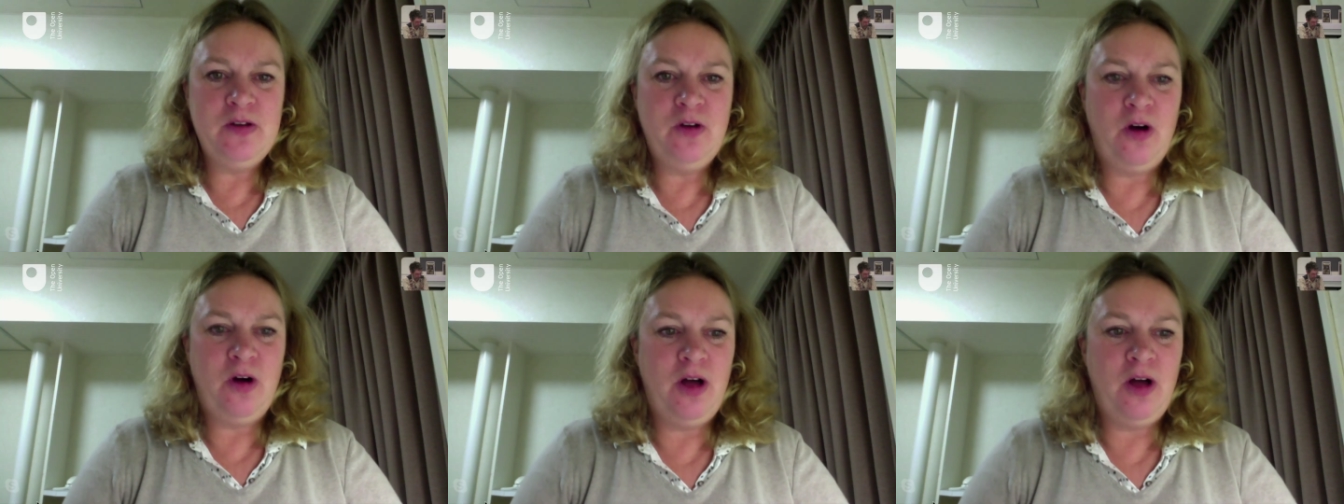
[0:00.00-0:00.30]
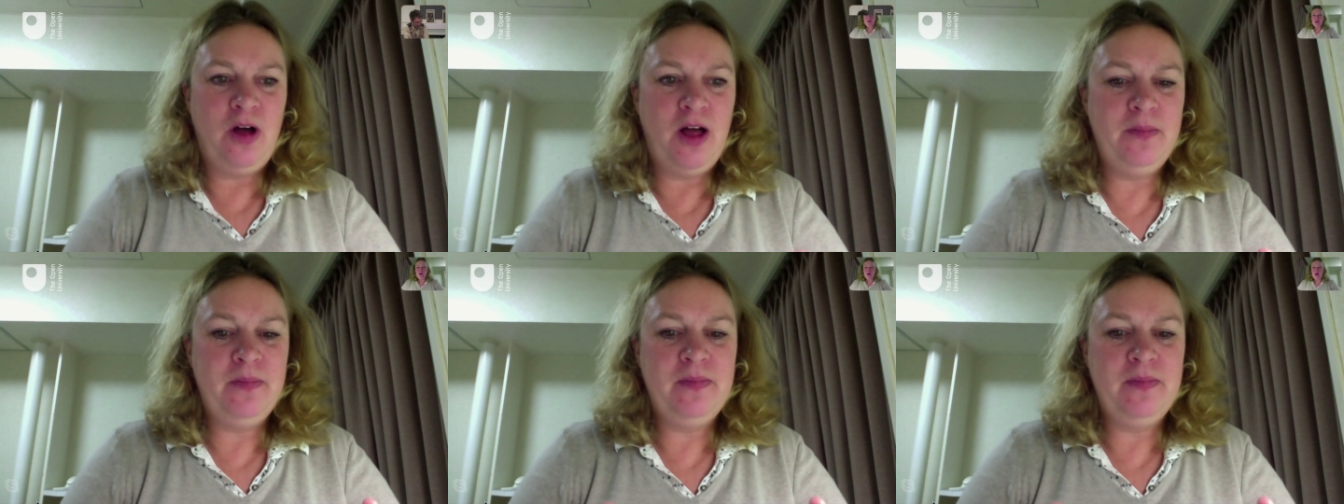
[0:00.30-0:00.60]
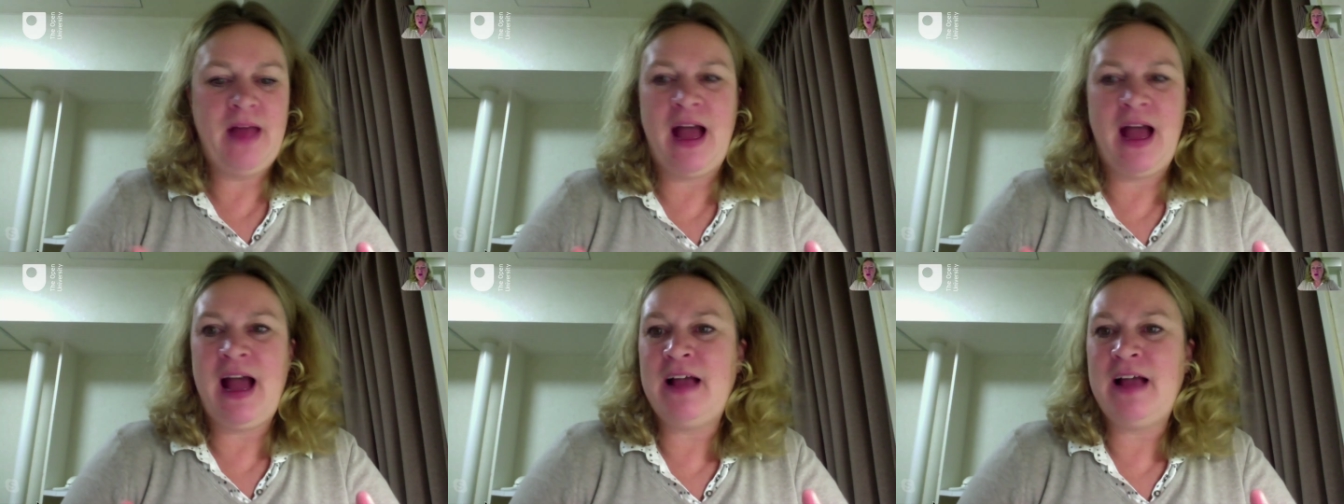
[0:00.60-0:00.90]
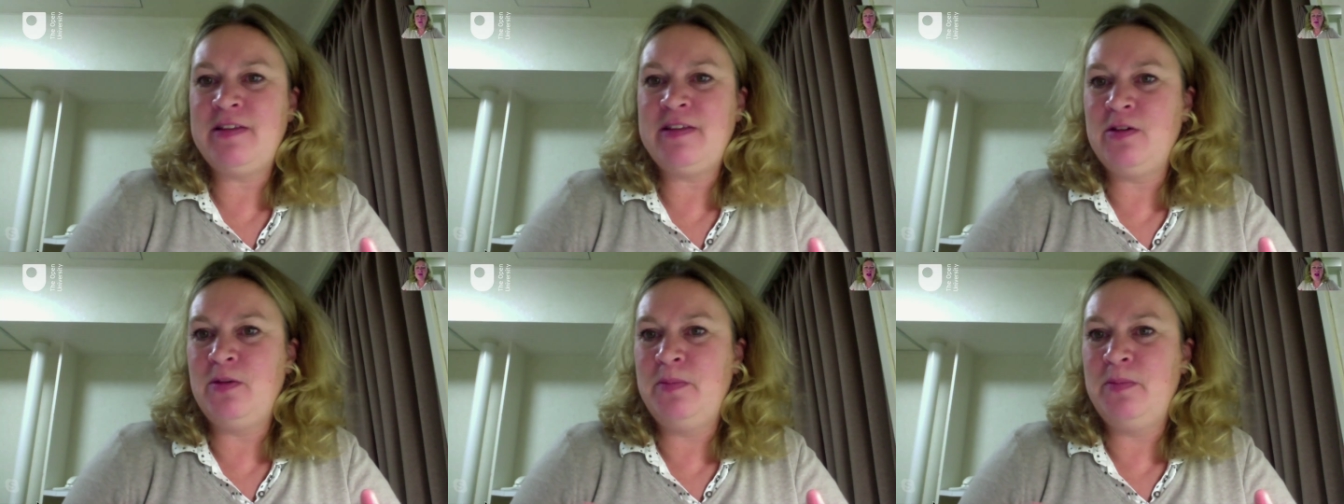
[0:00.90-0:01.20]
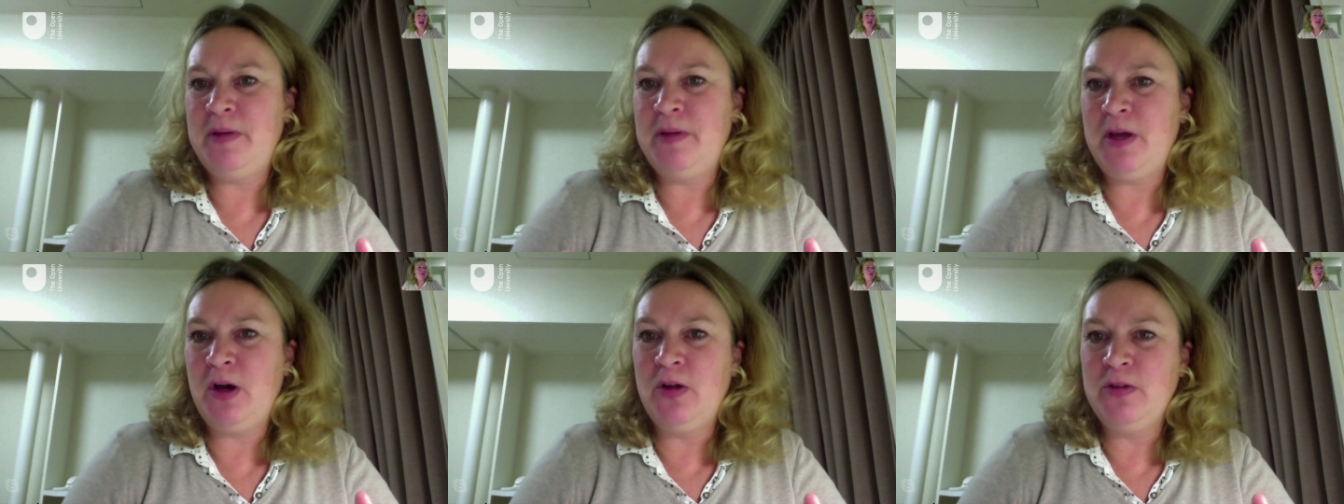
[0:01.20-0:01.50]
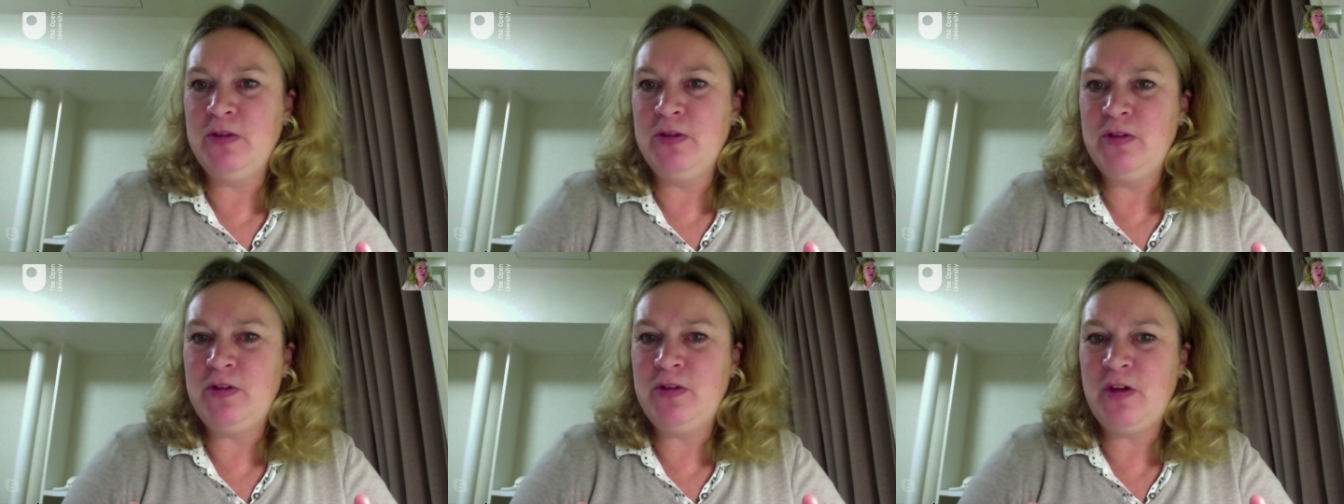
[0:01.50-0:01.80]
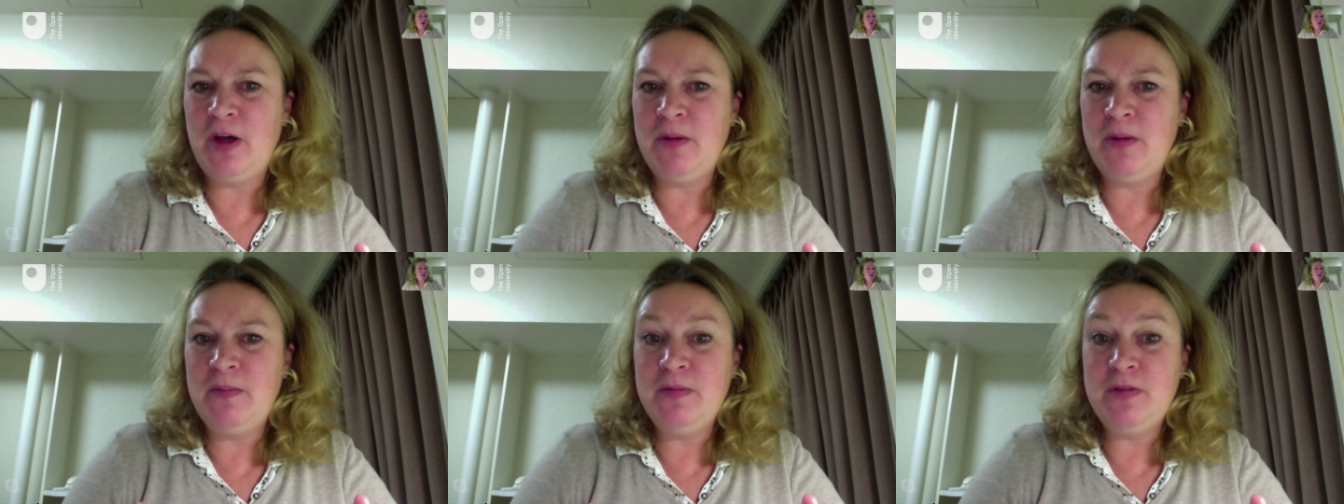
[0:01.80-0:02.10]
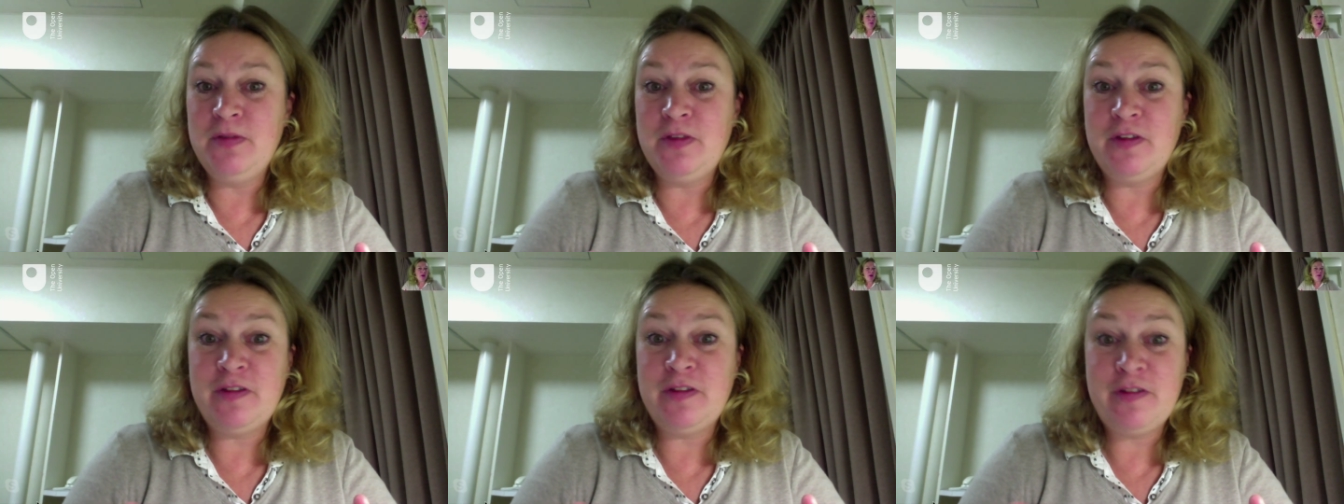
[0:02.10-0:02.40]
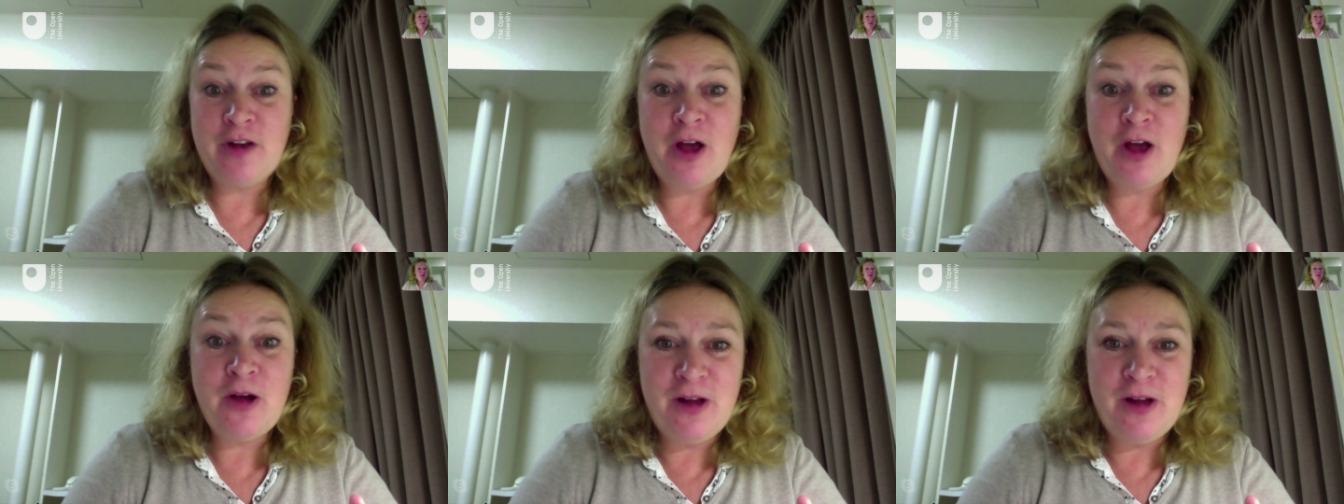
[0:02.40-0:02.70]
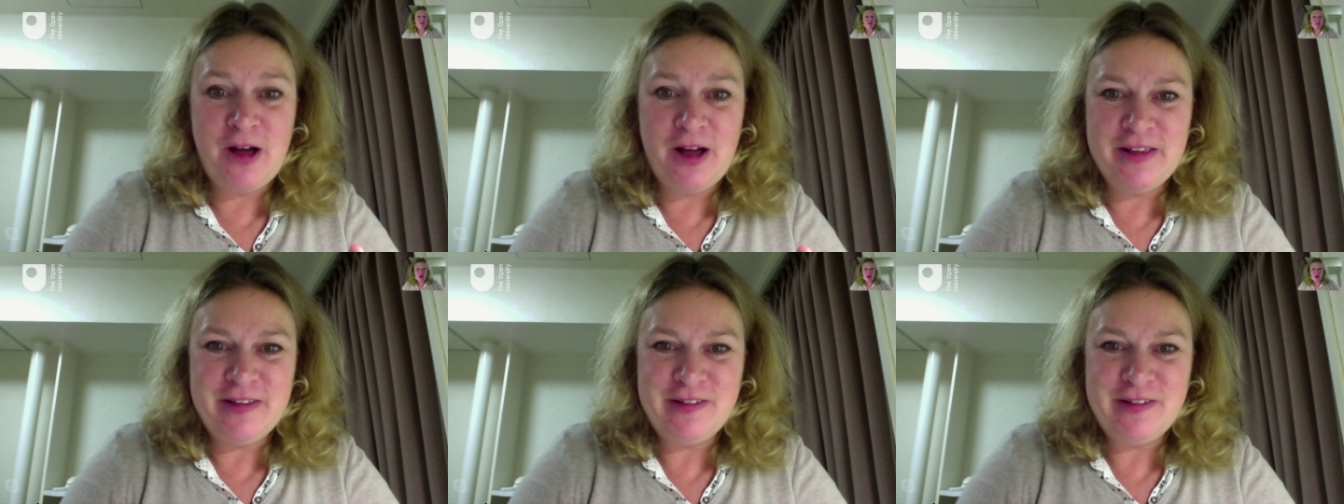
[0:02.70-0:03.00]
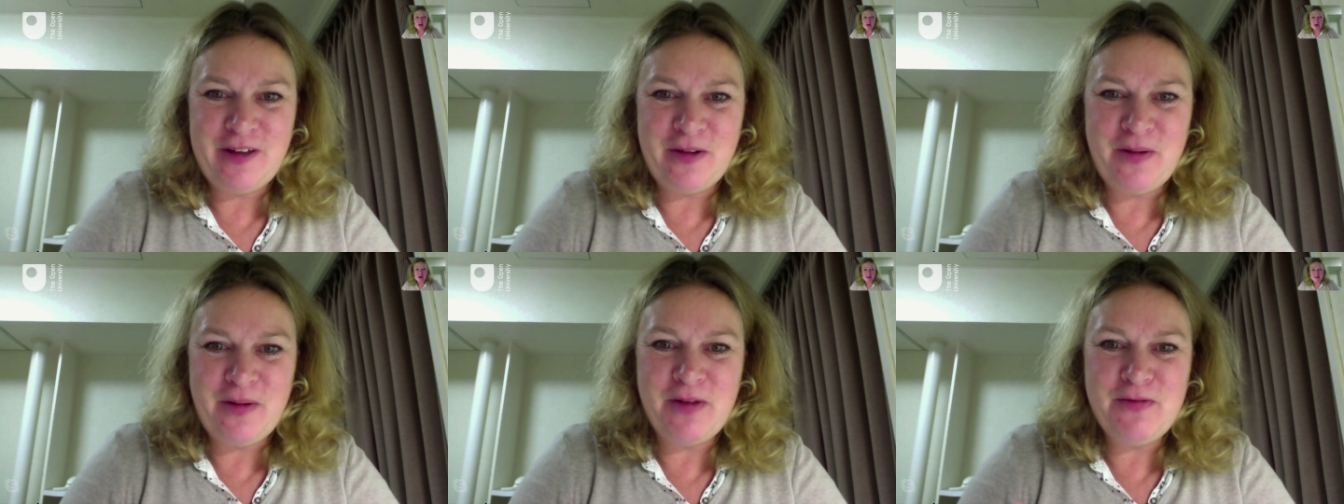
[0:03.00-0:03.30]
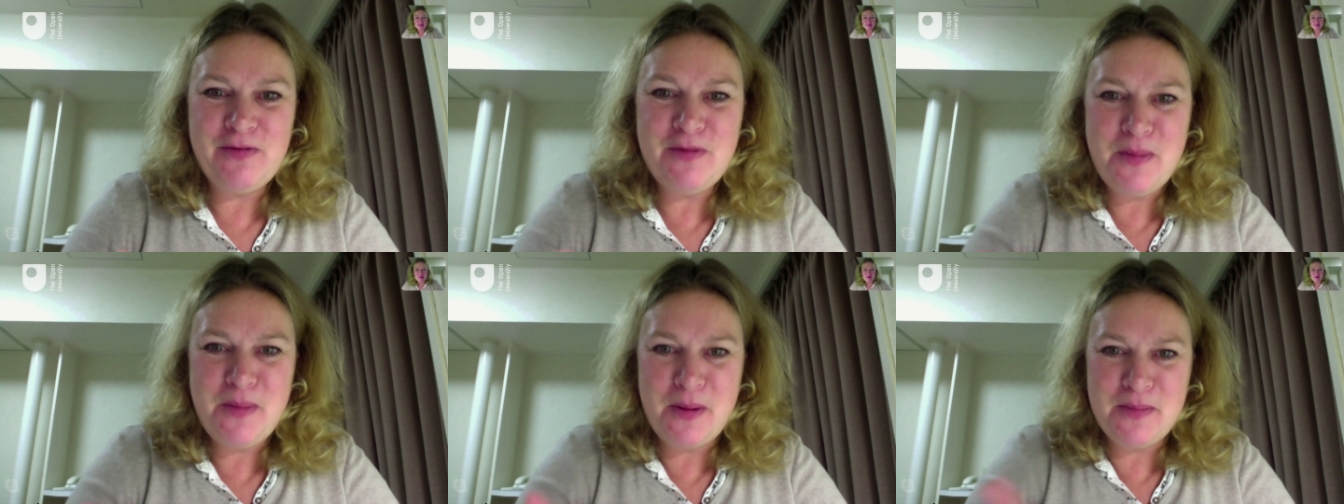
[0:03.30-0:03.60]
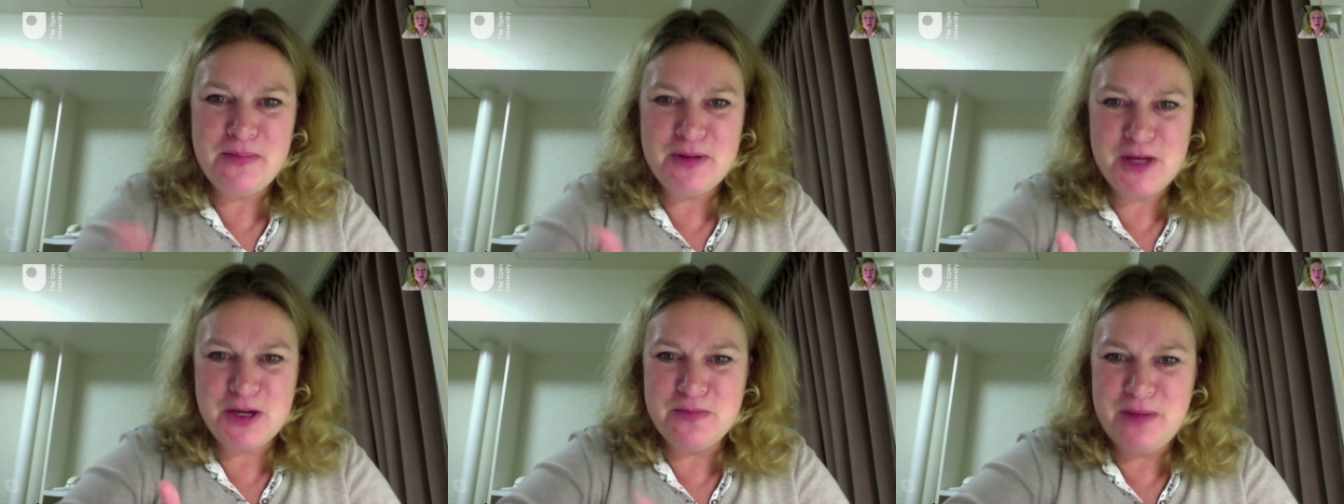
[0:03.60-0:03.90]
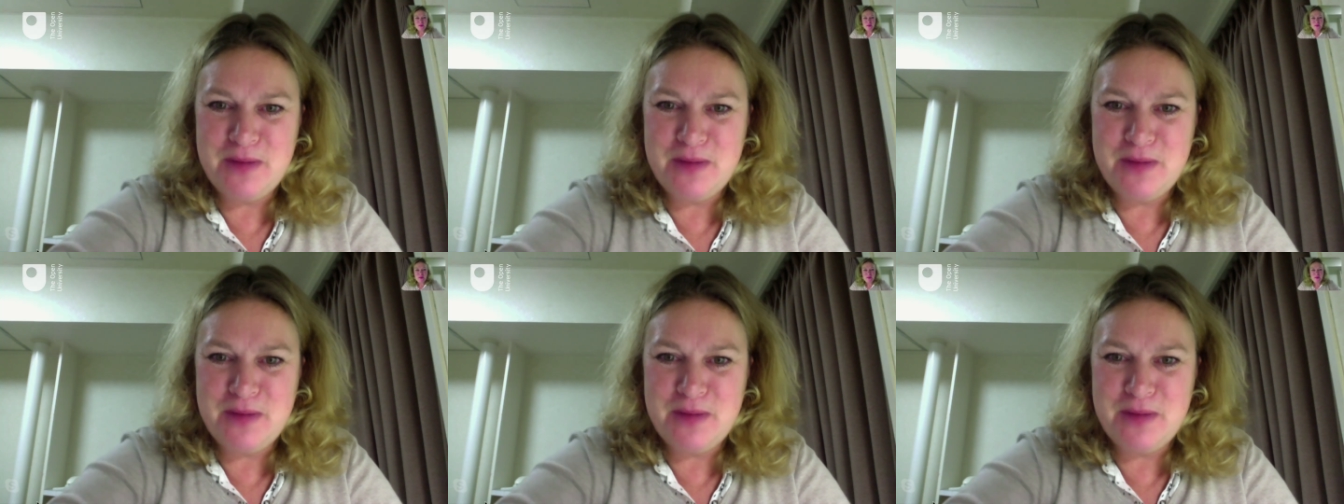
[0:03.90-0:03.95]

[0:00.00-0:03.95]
not um, at or beyond um, the snow line. So I remember you